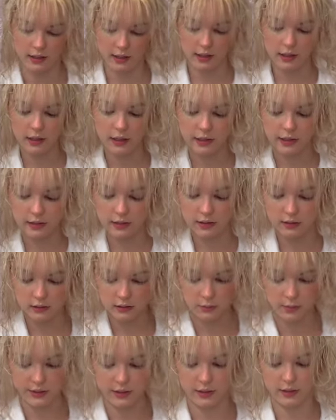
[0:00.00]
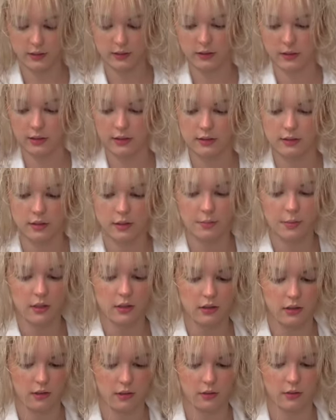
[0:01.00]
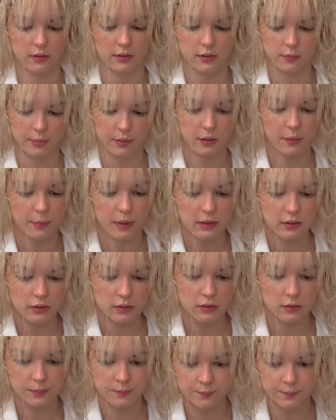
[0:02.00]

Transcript: And here is where it's gonna be a little experimental.